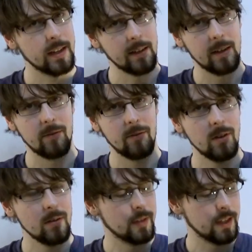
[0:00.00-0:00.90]
I can
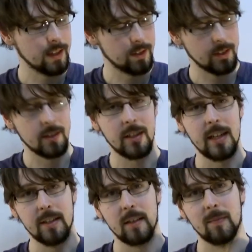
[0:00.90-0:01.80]
confirm that this is
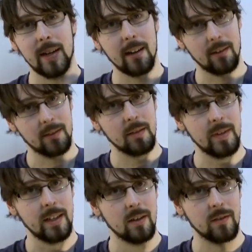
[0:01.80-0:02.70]
tasting better to
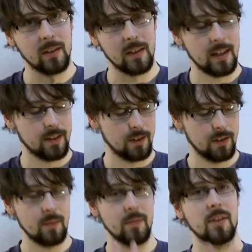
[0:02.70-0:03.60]
me out of the glass. It
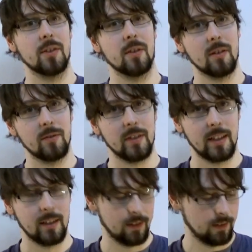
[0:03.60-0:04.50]
seems to sort
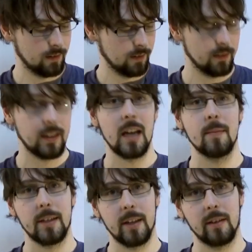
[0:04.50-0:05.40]
of
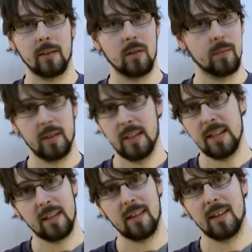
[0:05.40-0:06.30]
calm it down a little bit. It
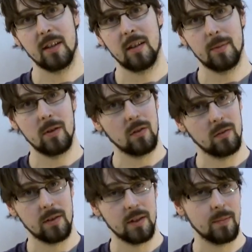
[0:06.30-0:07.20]
tastes nice out of the
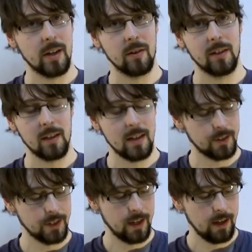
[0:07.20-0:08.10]
bottle, I'd say better out of the
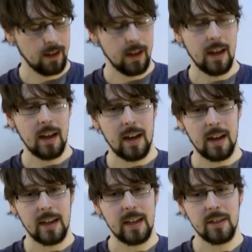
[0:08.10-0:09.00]
glass.
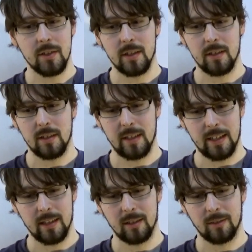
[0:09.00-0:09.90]
And it is just like